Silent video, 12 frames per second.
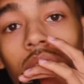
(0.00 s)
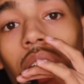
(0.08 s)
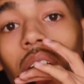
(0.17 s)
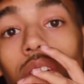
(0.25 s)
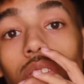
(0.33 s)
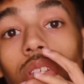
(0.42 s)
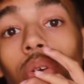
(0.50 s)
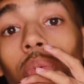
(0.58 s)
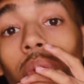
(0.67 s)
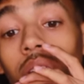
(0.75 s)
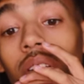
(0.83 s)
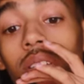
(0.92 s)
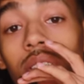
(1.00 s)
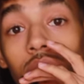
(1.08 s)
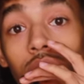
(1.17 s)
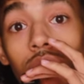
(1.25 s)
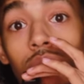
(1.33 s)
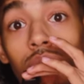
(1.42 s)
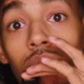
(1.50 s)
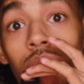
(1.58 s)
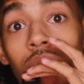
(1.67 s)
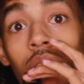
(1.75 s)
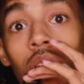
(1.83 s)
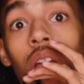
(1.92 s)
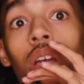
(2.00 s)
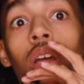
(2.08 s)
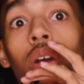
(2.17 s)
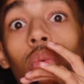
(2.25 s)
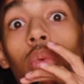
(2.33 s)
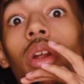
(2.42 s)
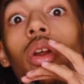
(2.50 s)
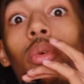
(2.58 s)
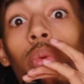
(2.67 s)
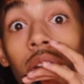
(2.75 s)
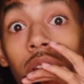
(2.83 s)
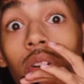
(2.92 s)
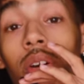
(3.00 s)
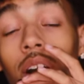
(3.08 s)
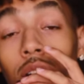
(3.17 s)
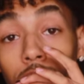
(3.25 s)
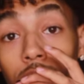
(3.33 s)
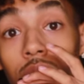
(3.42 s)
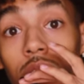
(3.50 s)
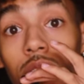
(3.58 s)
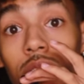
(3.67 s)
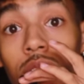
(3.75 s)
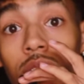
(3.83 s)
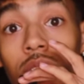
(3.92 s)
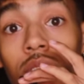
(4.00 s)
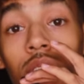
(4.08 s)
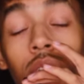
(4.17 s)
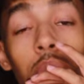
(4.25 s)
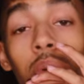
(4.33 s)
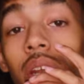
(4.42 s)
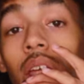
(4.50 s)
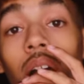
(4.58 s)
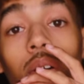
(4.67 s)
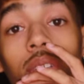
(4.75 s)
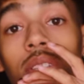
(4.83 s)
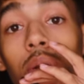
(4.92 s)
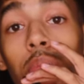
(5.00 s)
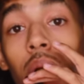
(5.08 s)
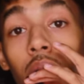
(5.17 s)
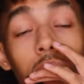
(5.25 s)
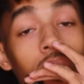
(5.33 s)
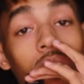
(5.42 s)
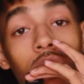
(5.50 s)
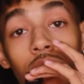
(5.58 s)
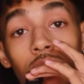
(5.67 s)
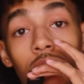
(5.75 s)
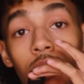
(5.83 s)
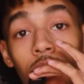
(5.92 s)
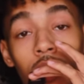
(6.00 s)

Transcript: I used to wear this shoe with a real outfit, but now it's a bummy shoe.